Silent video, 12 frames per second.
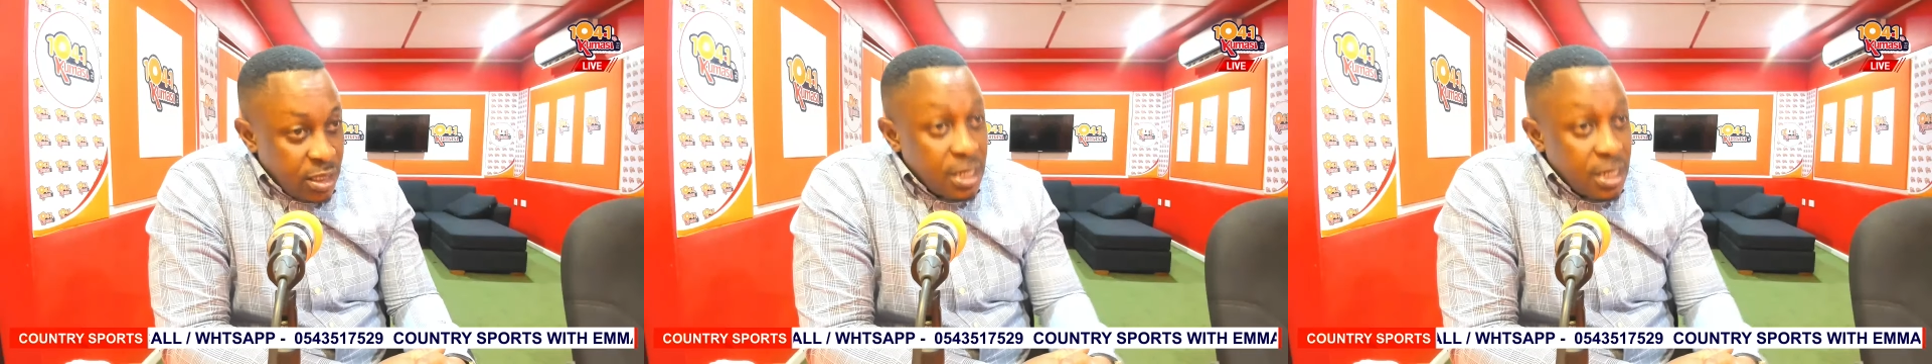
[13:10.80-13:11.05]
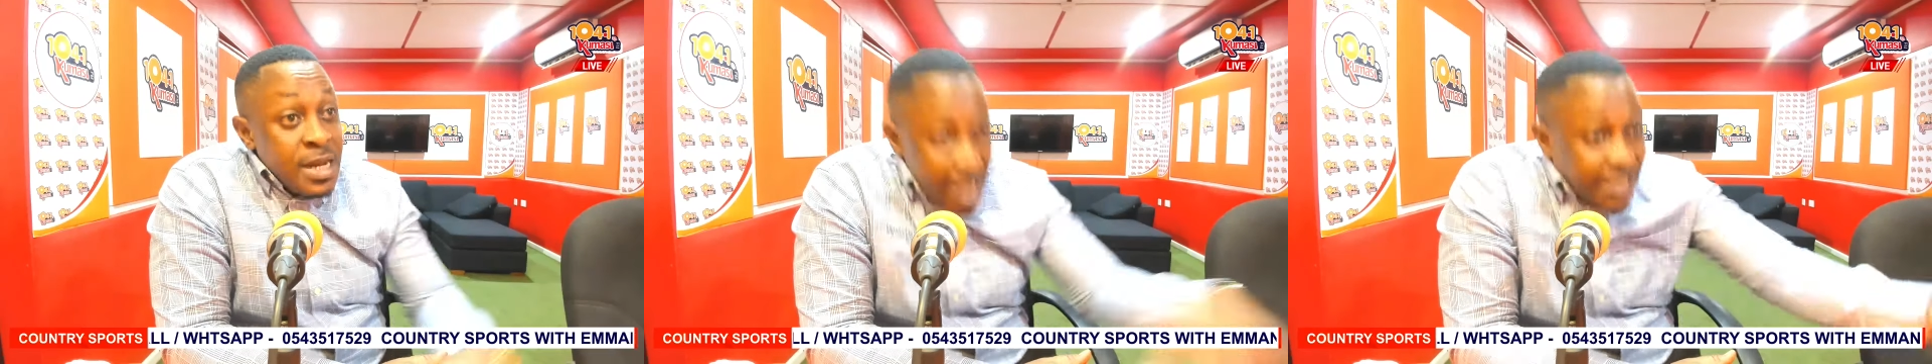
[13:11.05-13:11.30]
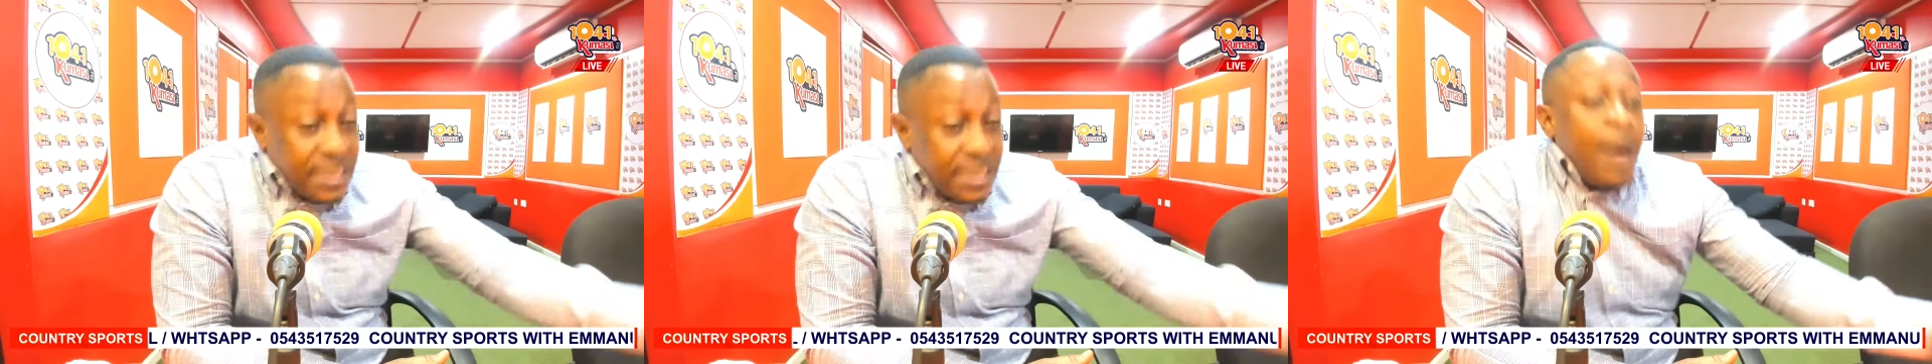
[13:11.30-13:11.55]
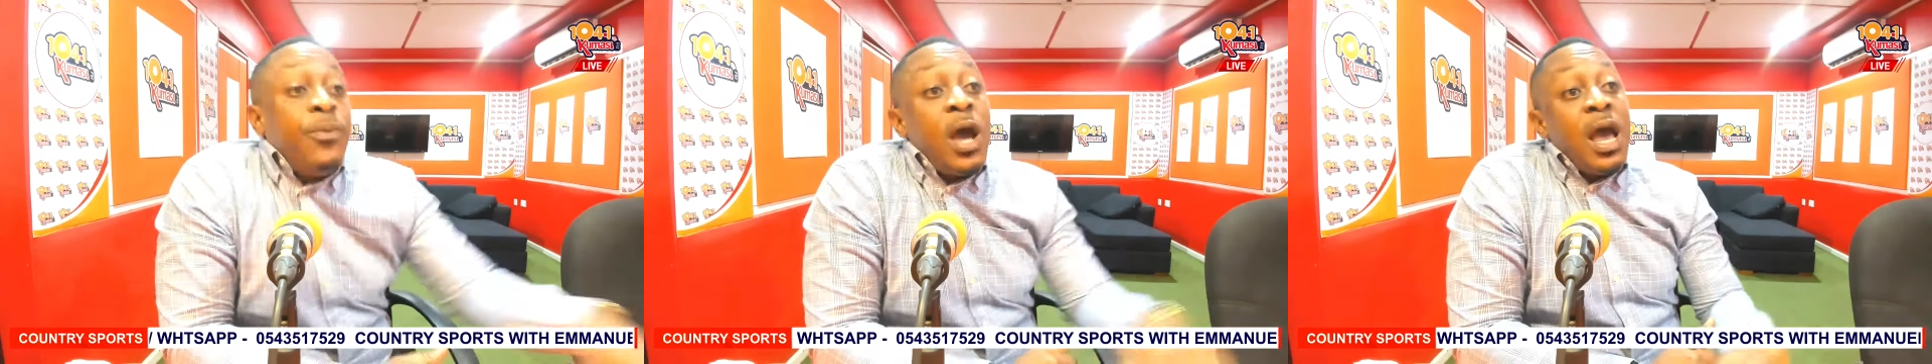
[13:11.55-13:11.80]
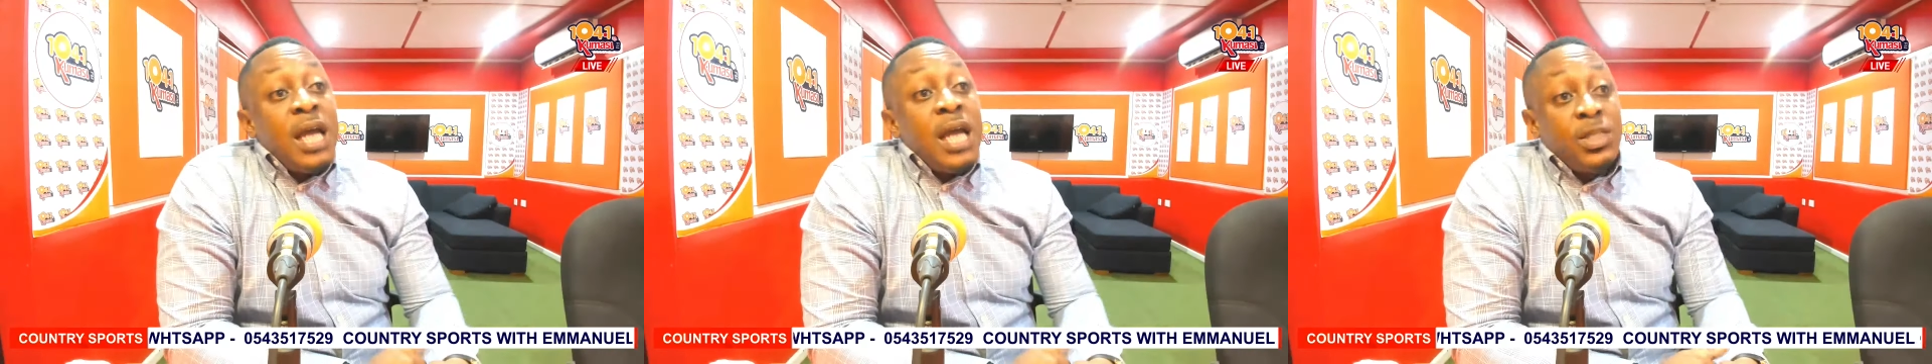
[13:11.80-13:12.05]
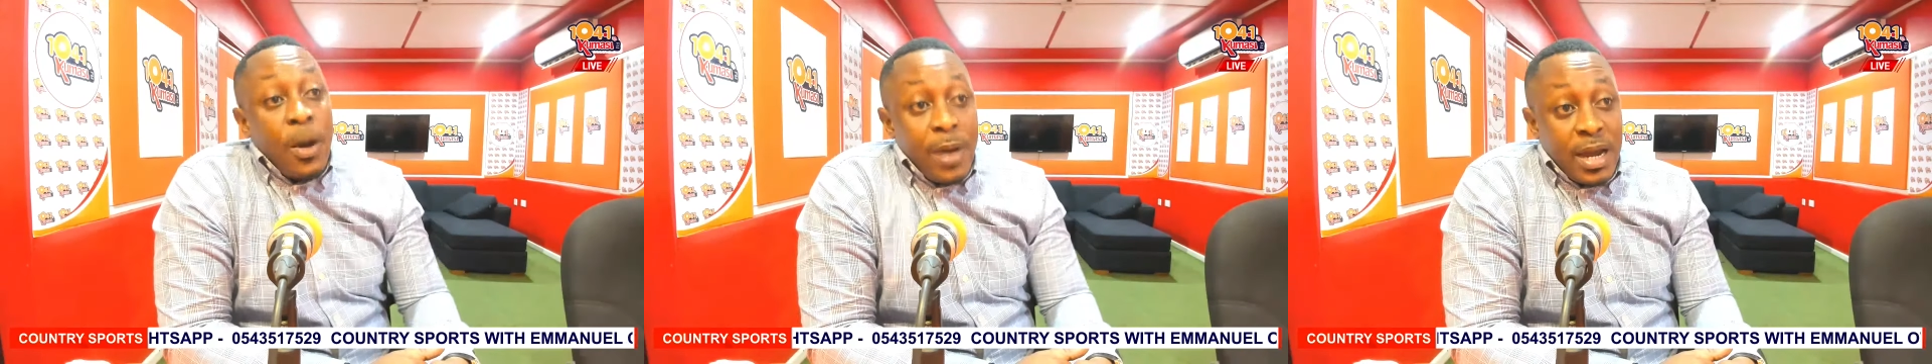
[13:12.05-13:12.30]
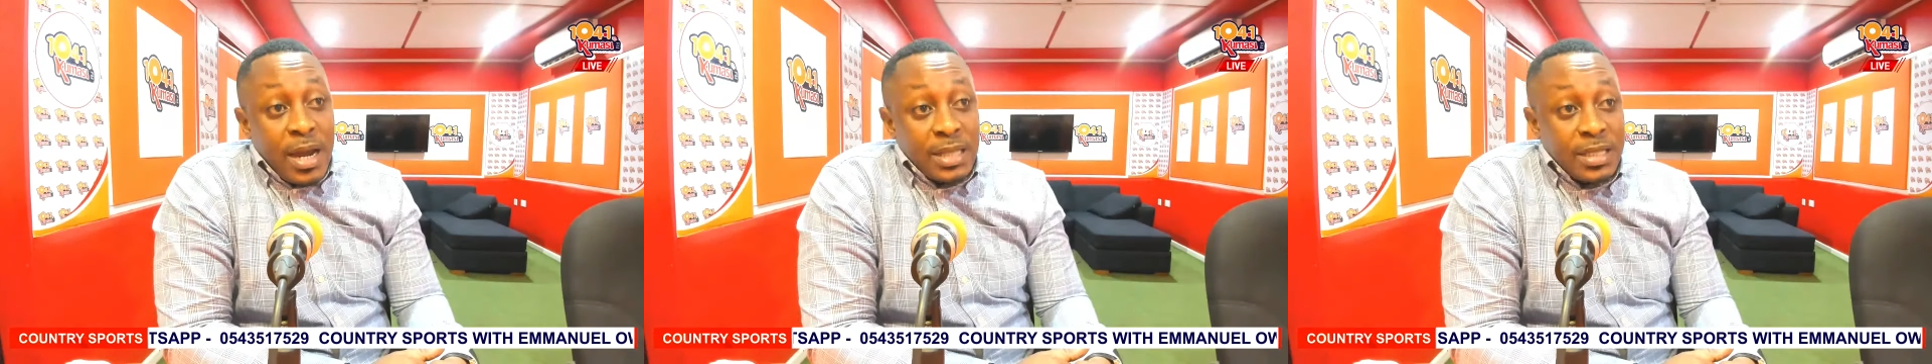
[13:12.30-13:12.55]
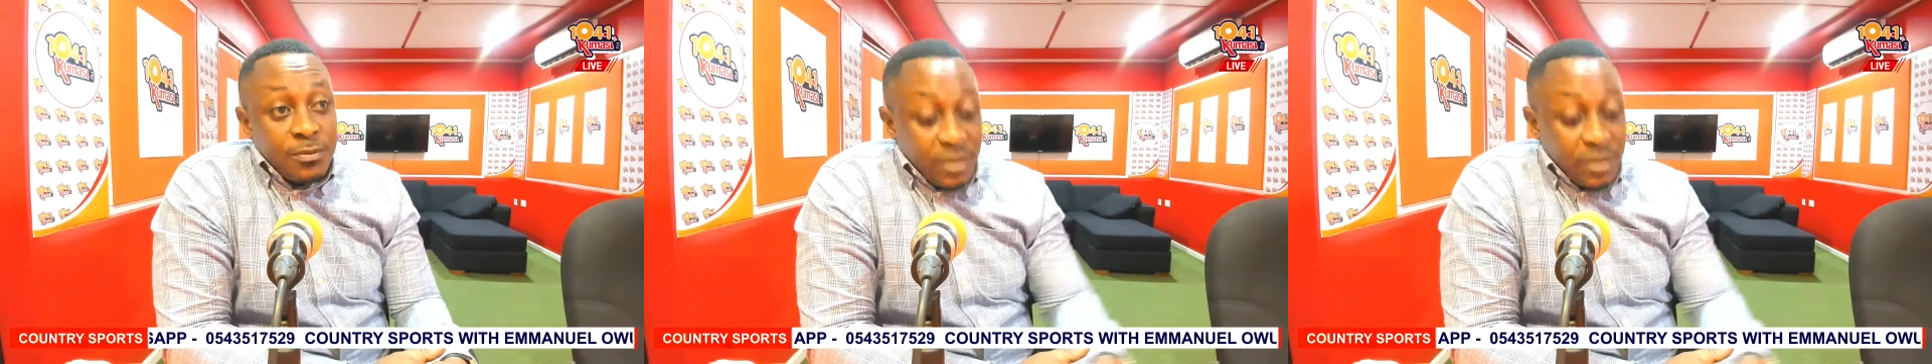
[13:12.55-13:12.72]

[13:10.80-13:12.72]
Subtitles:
host? This is air dim a bankesse.